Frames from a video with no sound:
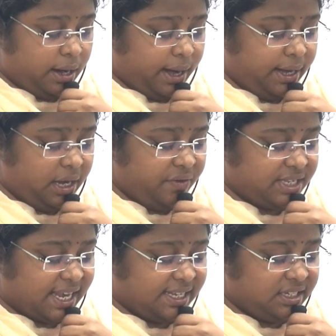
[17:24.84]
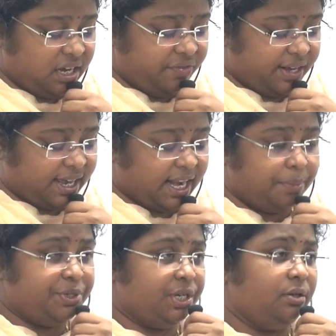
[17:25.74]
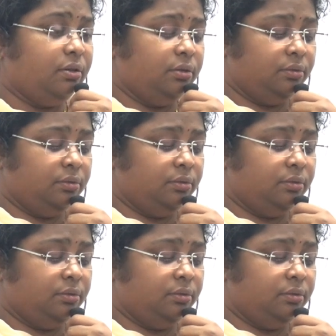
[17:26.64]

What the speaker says: and he was arrested for corruption.